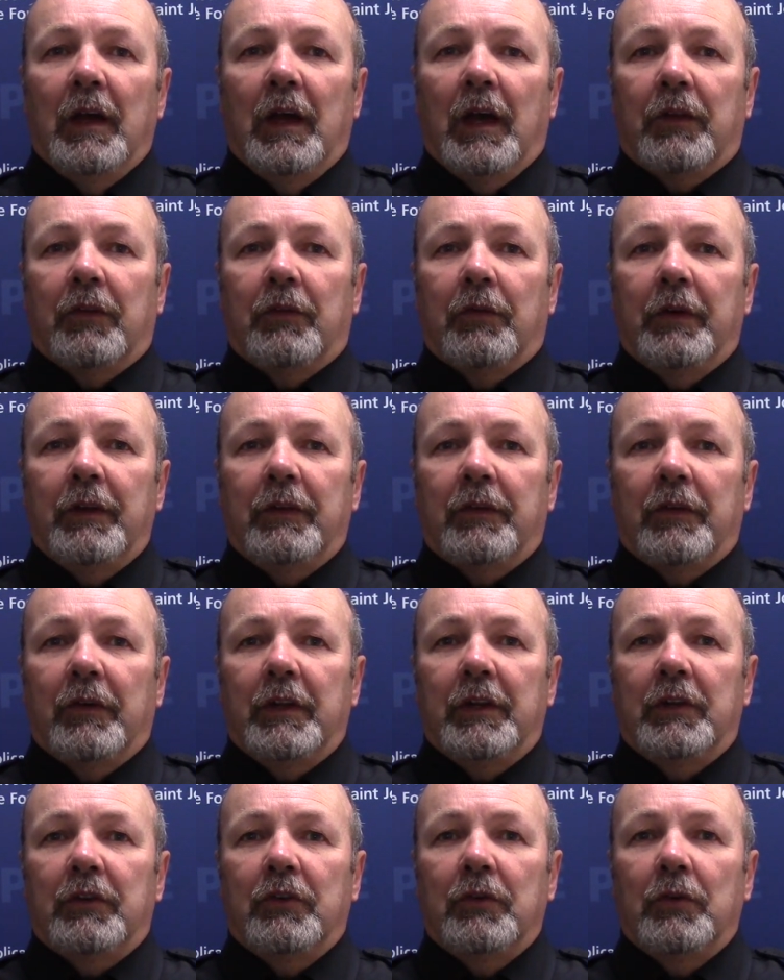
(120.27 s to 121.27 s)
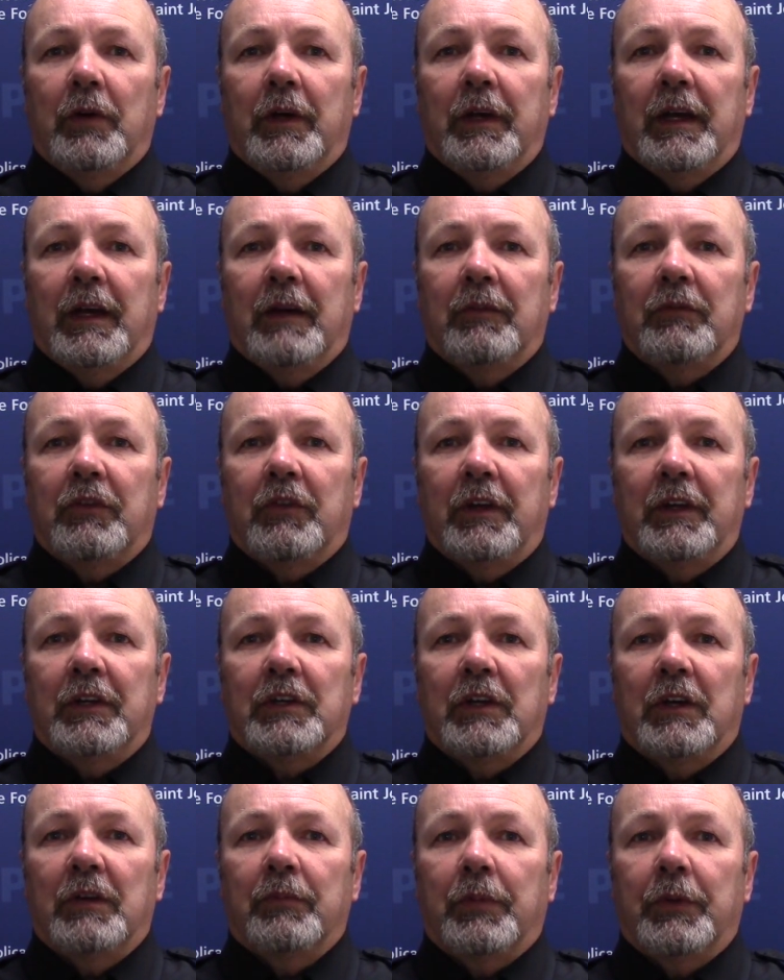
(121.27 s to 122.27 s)
At 3:32 a.m., St.
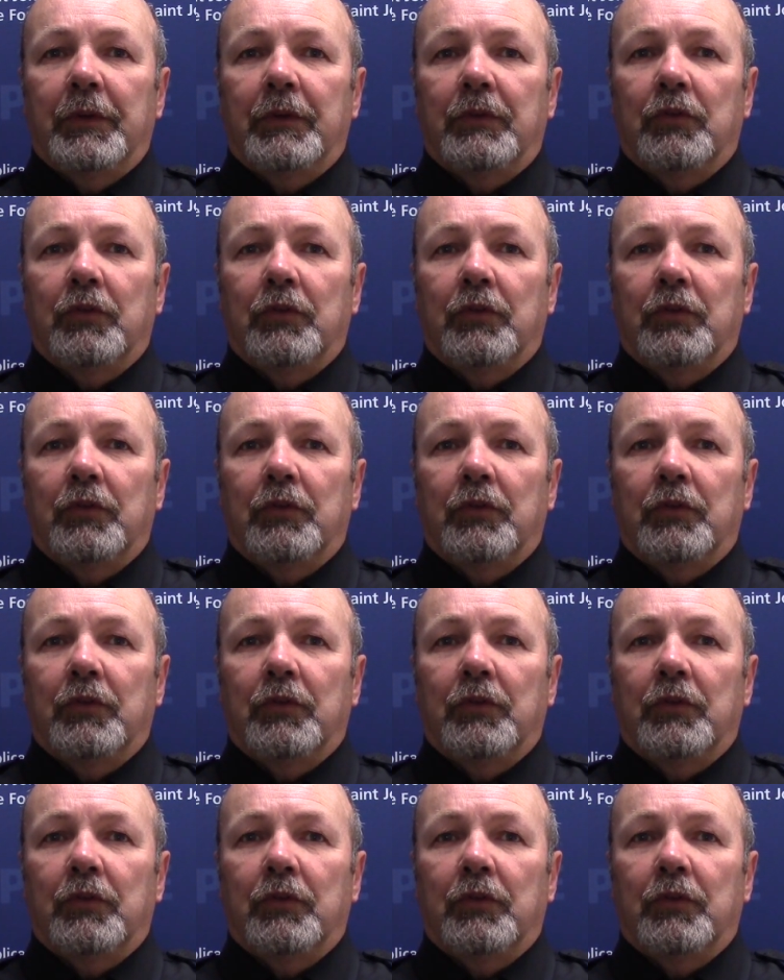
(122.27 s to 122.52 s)
John Police